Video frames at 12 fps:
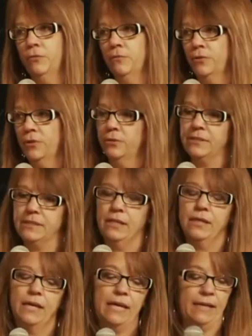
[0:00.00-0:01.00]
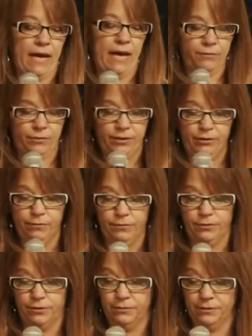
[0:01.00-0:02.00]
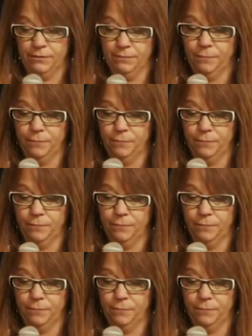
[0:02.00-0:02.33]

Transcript: overdose and after the overdose.